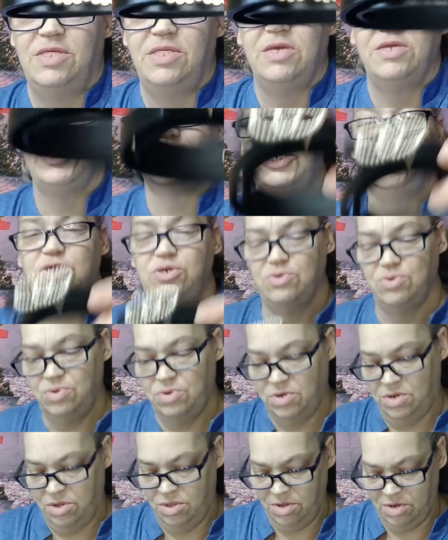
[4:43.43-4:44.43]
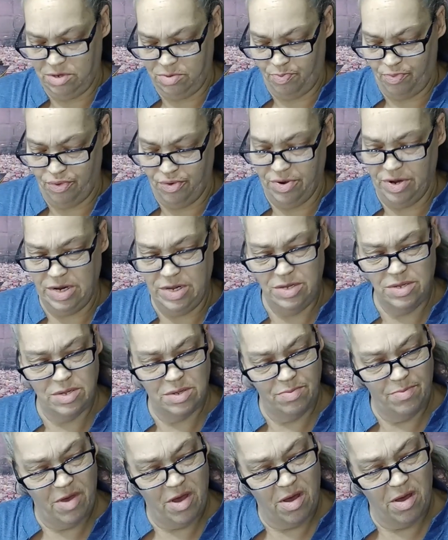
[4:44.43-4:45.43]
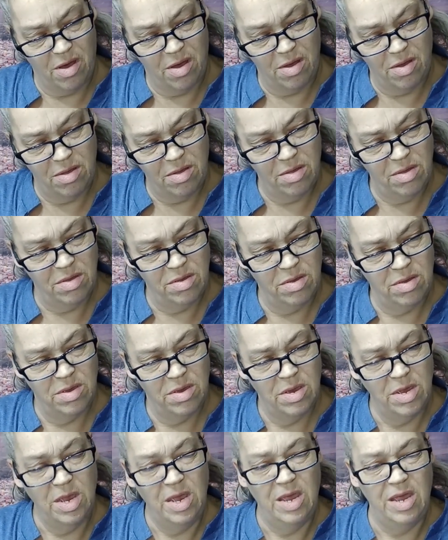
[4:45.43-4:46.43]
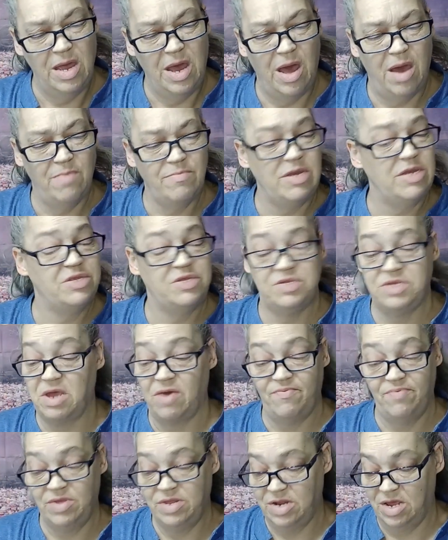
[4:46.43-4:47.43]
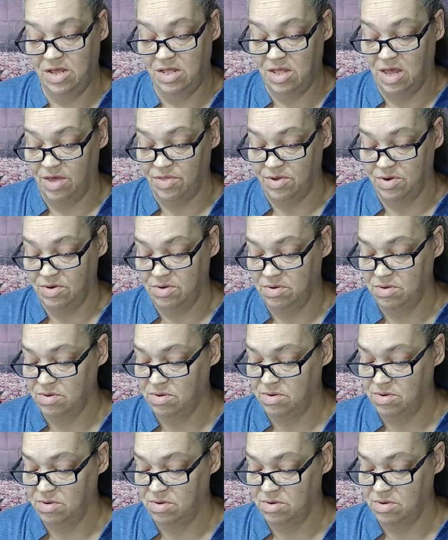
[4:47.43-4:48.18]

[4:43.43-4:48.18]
That's cute. It looks pretty small. It is definitely not leather.